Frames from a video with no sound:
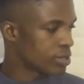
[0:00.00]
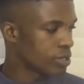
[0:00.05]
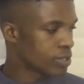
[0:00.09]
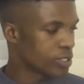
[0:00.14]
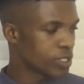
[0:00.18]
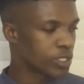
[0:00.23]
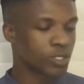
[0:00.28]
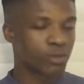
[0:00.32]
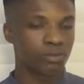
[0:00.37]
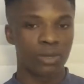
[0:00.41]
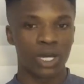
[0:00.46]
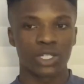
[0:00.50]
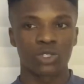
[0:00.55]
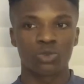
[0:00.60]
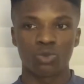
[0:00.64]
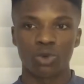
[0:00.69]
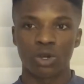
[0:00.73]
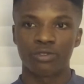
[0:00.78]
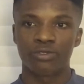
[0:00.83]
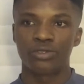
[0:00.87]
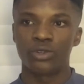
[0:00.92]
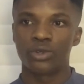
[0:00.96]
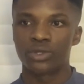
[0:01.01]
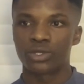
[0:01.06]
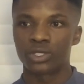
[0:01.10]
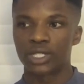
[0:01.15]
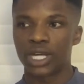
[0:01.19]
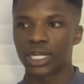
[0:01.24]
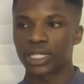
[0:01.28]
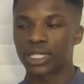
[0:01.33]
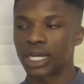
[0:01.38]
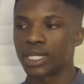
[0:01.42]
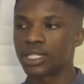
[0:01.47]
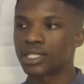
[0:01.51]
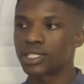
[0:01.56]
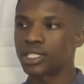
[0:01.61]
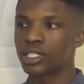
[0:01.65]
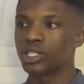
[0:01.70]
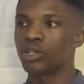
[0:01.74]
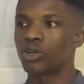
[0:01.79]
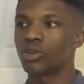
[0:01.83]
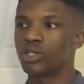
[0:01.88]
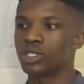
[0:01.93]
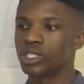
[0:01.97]
smart workflows that can
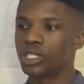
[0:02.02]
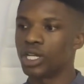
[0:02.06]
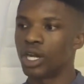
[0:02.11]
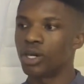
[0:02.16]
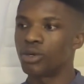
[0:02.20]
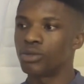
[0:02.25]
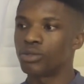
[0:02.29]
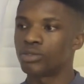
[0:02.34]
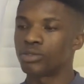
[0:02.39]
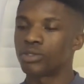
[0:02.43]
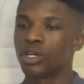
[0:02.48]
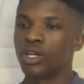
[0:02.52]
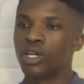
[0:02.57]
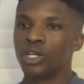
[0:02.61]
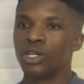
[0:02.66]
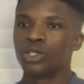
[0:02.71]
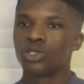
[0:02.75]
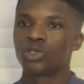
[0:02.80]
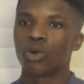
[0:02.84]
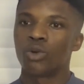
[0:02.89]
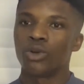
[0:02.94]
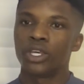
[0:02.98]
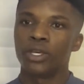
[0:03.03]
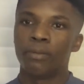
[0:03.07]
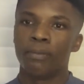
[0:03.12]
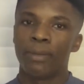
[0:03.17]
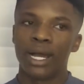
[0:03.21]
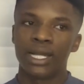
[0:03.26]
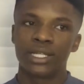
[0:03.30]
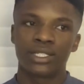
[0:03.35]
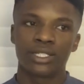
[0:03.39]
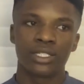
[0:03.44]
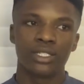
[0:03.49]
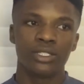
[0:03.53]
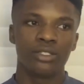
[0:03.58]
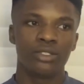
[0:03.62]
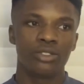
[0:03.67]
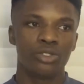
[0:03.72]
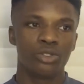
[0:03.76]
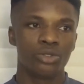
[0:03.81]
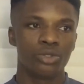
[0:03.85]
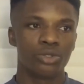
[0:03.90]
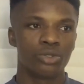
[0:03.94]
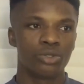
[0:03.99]
think on their own. So imagine
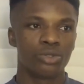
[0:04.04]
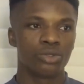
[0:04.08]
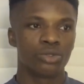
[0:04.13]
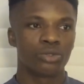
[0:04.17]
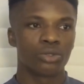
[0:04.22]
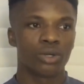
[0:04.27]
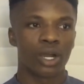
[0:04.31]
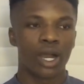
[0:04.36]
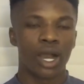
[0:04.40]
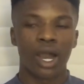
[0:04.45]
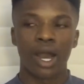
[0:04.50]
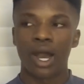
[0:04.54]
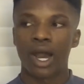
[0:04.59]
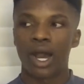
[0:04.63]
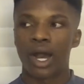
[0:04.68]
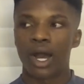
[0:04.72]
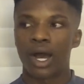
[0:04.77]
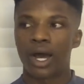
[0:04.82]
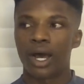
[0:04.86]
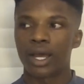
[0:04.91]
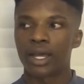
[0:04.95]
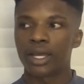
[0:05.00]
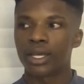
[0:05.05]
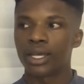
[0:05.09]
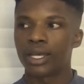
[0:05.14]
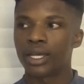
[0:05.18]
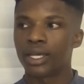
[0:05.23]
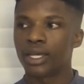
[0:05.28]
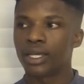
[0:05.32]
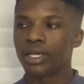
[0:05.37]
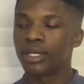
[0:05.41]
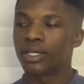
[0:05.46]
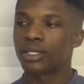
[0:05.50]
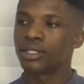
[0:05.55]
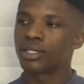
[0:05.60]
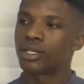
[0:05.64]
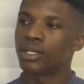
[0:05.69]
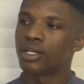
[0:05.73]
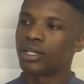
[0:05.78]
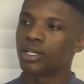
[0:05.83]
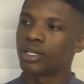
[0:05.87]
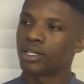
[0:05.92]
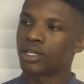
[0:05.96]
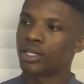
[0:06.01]
you are
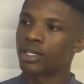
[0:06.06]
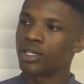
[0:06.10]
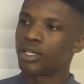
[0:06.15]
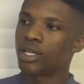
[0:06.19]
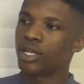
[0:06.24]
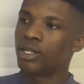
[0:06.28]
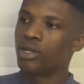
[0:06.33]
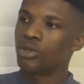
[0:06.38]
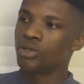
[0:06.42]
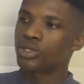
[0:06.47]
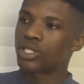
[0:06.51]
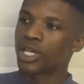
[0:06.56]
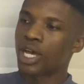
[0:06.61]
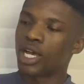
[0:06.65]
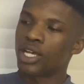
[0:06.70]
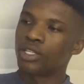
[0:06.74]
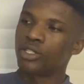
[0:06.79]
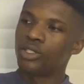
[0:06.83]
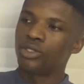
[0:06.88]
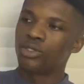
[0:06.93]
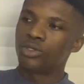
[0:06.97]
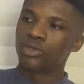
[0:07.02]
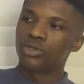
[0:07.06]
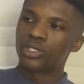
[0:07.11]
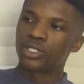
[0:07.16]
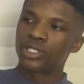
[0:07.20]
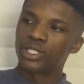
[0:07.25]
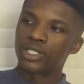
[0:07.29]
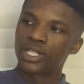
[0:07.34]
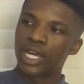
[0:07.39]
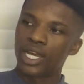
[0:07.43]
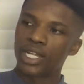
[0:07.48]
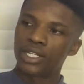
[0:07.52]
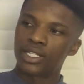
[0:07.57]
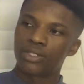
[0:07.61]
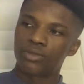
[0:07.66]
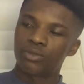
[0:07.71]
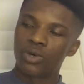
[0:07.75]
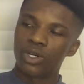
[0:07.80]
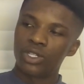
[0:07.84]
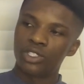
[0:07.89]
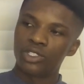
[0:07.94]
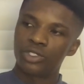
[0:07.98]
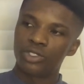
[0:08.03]
hello sir, you said,
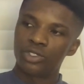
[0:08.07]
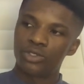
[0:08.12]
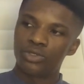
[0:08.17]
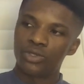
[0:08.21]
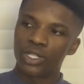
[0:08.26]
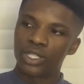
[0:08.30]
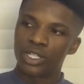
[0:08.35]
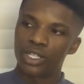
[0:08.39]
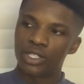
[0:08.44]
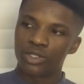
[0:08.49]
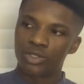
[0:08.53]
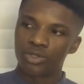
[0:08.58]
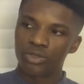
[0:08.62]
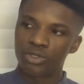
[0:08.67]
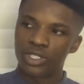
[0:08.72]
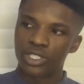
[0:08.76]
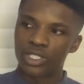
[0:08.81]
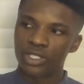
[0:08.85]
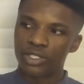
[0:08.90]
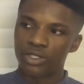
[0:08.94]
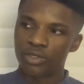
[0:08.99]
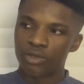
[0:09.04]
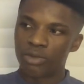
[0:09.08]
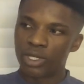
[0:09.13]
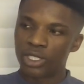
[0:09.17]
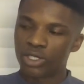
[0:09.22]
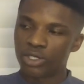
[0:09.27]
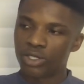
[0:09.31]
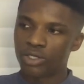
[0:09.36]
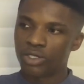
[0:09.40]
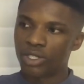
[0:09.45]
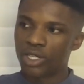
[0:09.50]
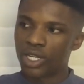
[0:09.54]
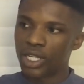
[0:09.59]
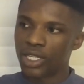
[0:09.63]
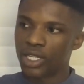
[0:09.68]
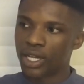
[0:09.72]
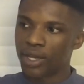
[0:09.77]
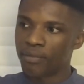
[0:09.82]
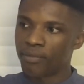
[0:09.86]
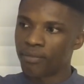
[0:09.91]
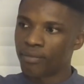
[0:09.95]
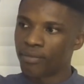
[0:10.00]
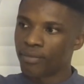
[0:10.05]
what did you do again? Two things you mentioned the other time.
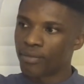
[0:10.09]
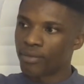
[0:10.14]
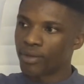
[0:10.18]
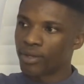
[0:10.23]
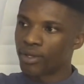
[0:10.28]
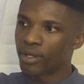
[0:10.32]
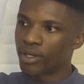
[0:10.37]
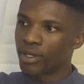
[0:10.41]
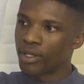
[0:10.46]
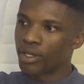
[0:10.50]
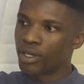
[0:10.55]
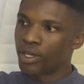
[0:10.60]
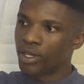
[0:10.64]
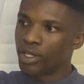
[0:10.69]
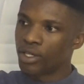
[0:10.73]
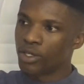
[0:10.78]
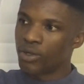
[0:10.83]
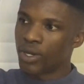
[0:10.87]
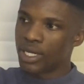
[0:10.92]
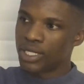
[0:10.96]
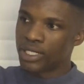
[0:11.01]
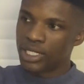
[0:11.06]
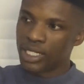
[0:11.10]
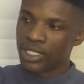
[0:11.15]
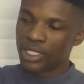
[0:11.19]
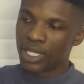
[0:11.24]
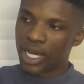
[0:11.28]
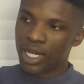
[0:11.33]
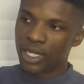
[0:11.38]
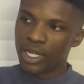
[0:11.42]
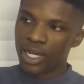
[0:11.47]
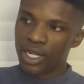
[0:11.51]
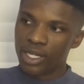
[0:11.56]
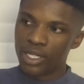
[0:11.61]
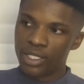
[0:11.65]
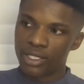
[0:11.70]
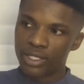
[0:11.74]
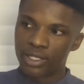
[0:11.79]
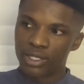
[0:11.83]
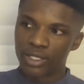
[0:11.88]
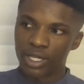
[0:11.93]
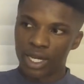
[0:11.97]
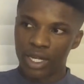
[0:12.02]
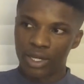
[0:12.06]
You're a data
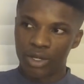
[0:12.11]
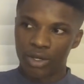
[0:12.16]
analyst and